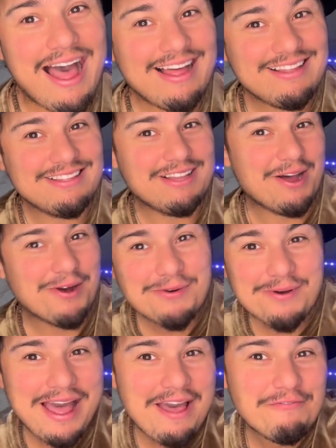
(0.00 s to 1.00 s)

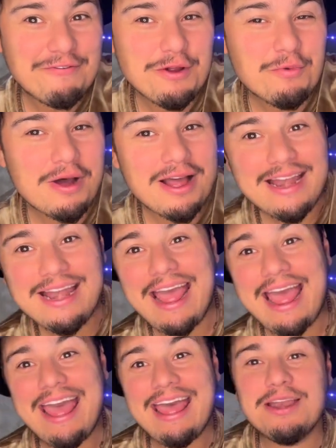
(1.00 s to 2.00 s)
Hello everyone,
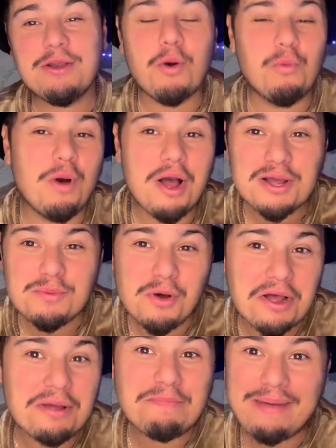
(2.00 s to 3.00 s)
and
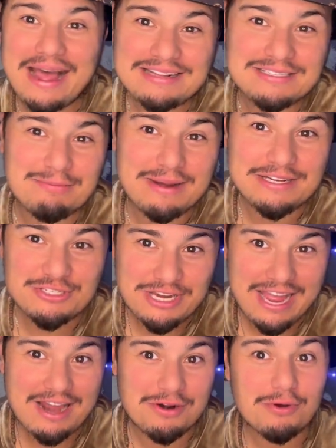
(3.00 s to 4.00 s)
welcome back to my
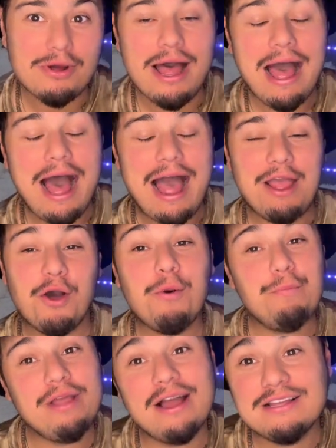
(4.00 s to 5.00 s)
channel. I hope
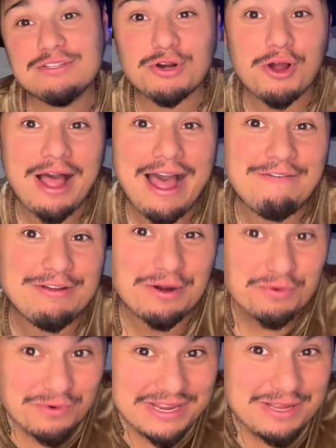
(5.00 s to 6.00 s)
you guys are all having a
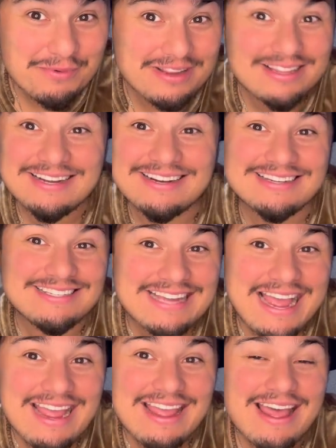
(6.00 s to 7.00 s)
really good
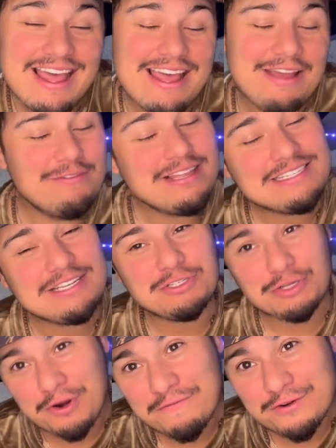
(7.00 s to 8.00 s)
day. If this is
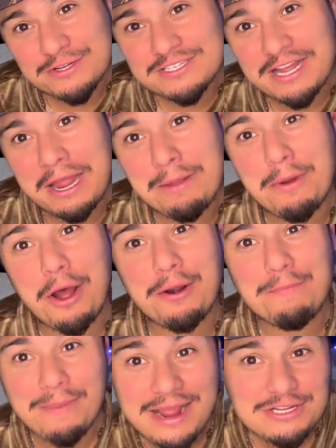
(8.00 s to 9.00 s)
your first time on
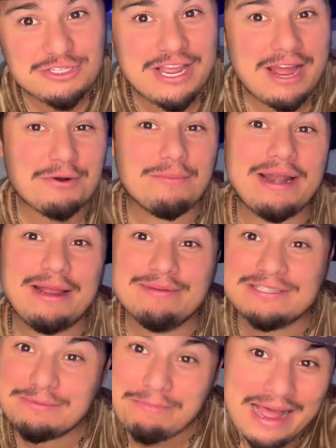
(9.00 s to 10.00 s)
my channel, my name is
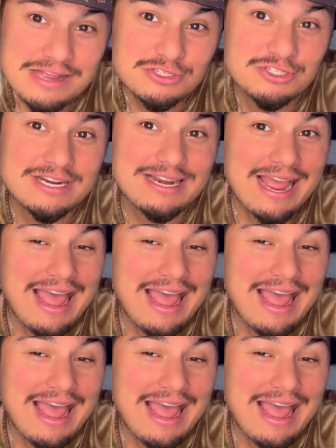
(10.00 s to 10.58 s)
Sebastian